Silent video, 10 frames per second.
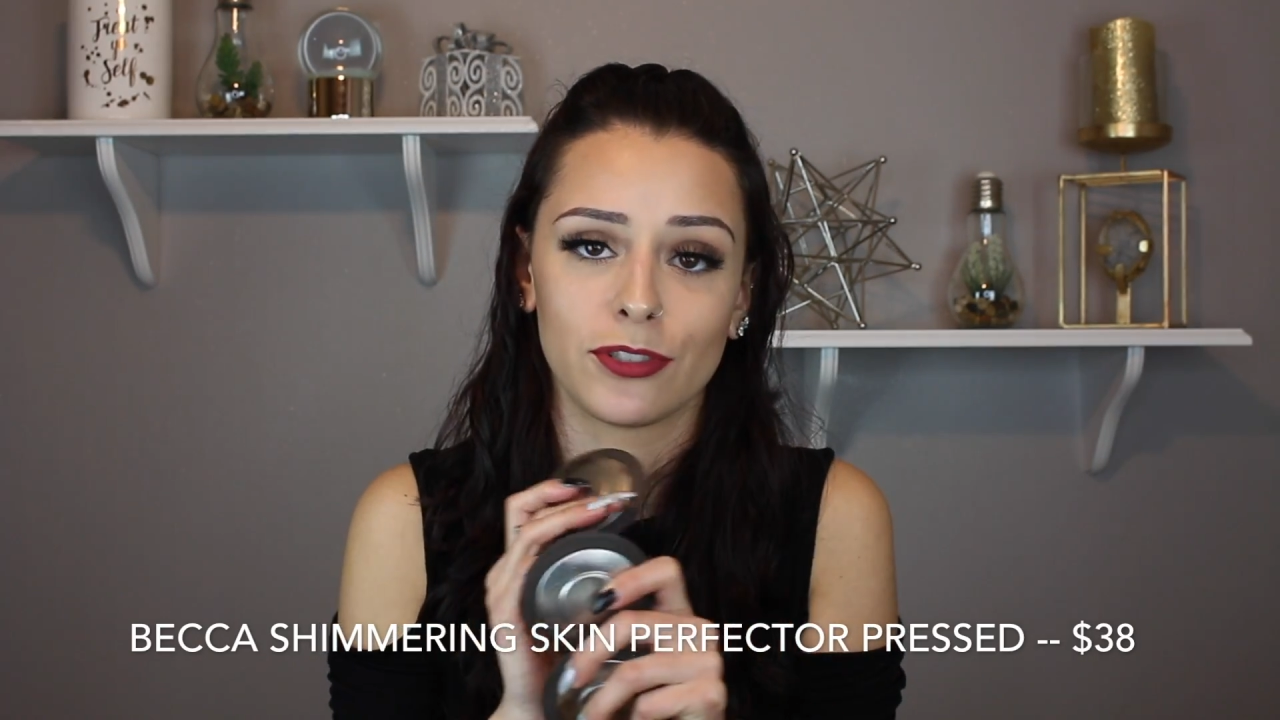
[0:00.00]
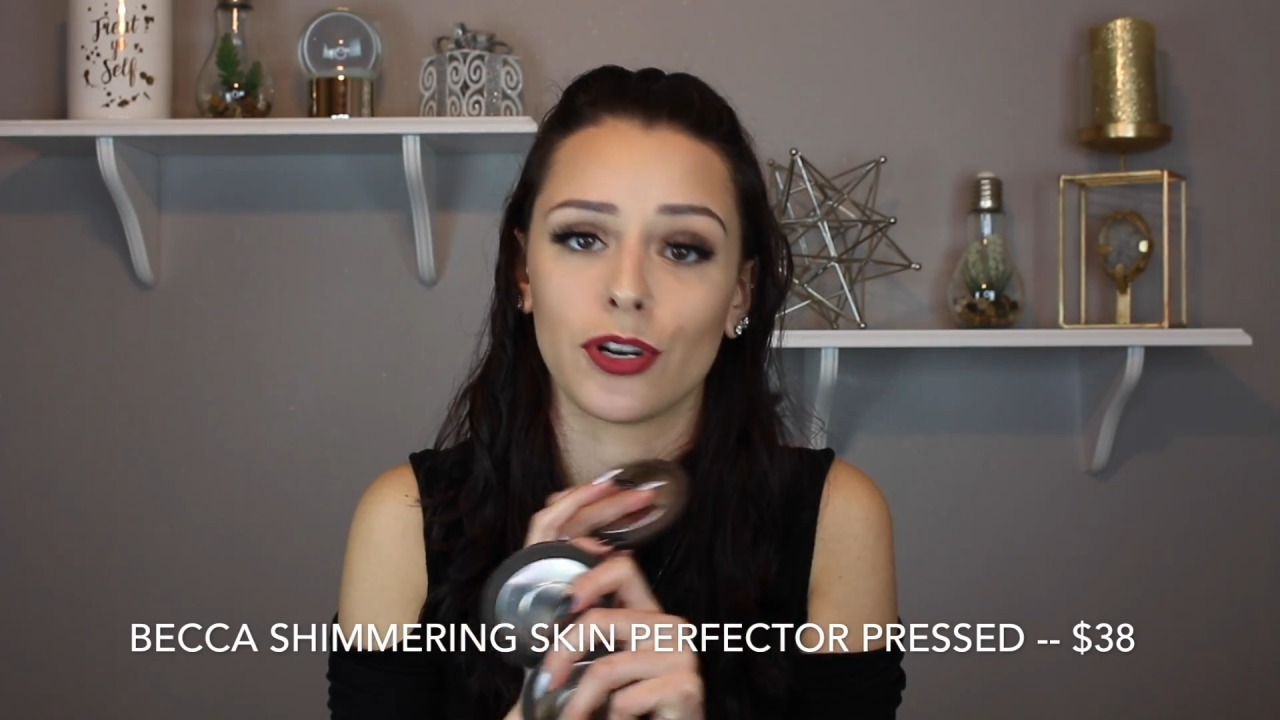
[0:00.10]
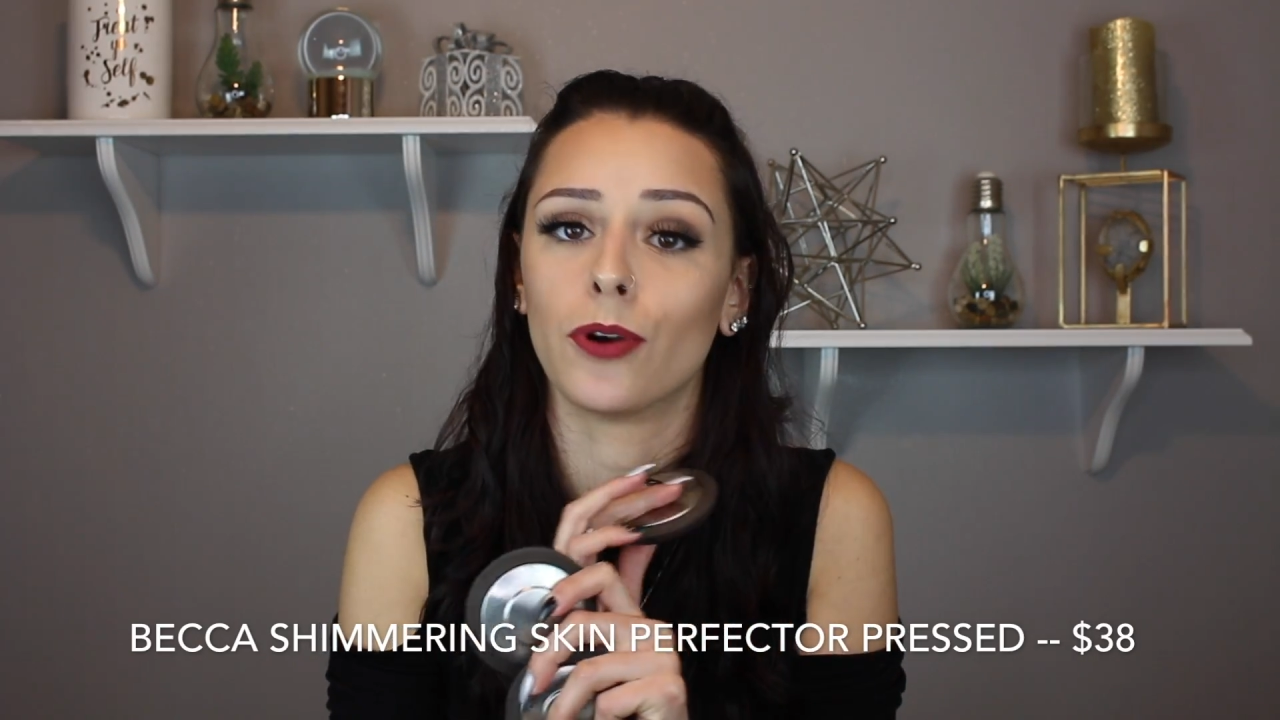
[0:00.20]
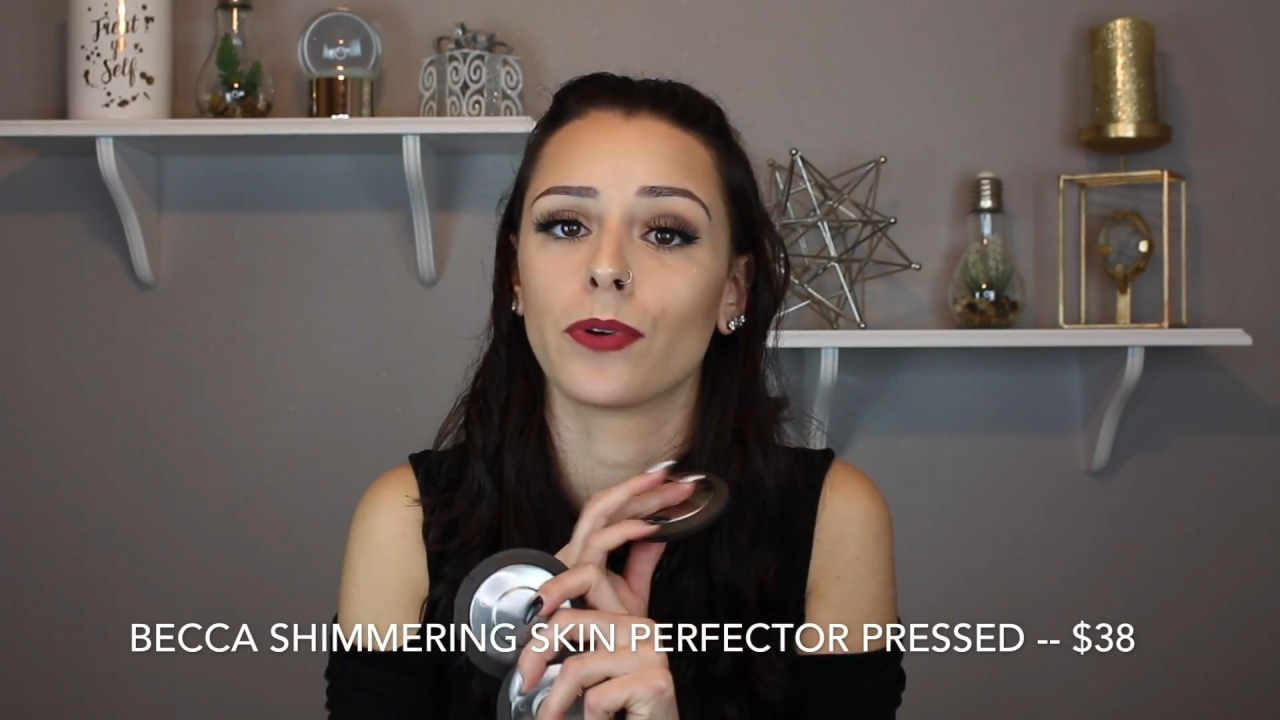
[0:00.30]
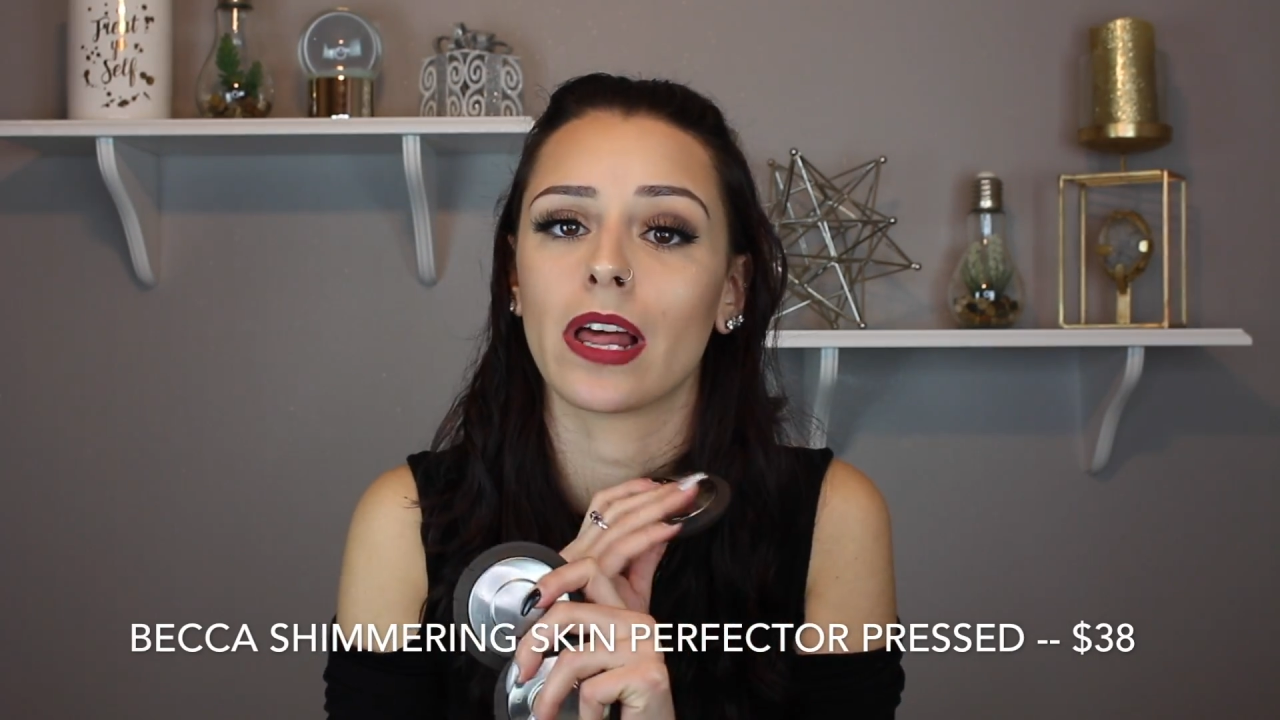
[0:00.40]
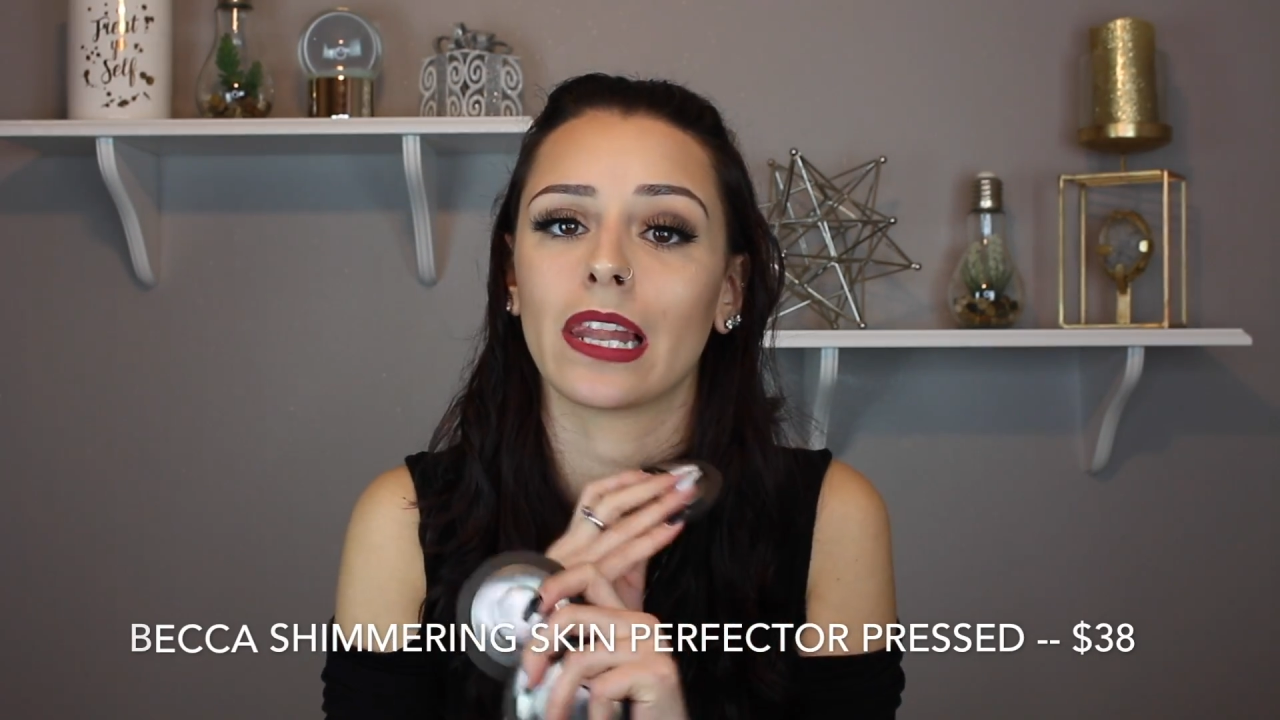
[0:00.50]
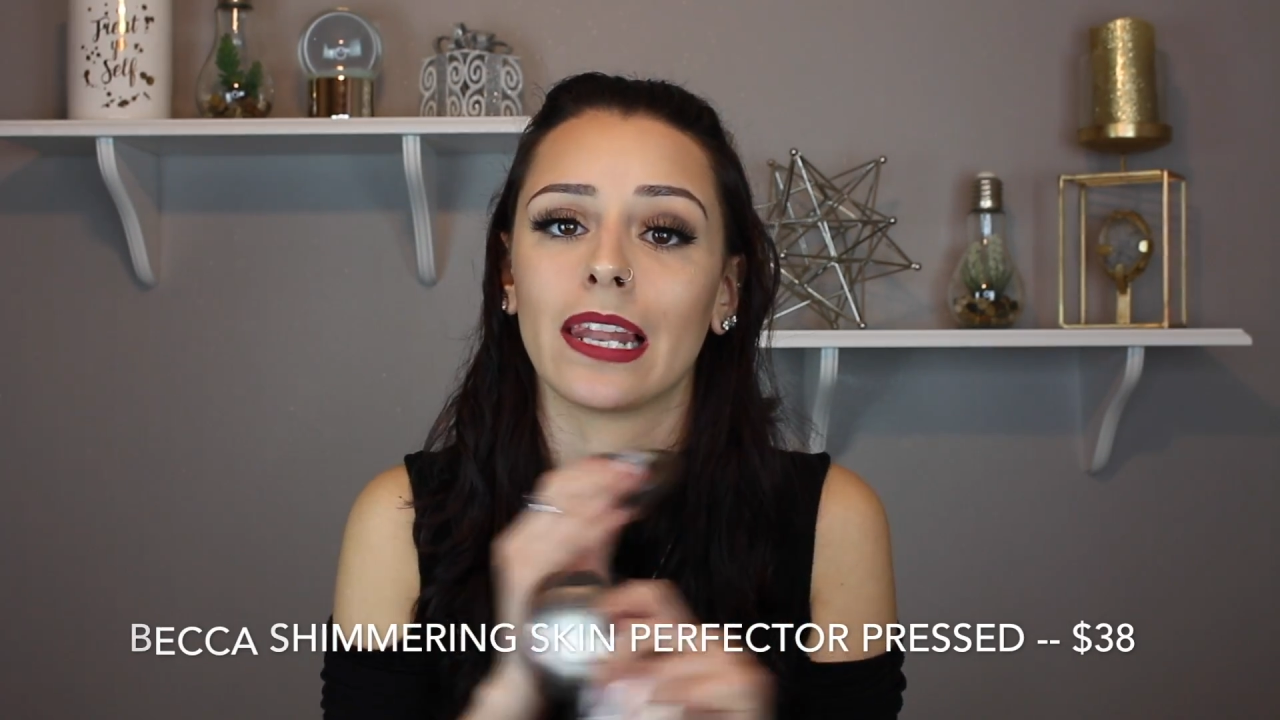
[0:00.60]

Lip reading: don't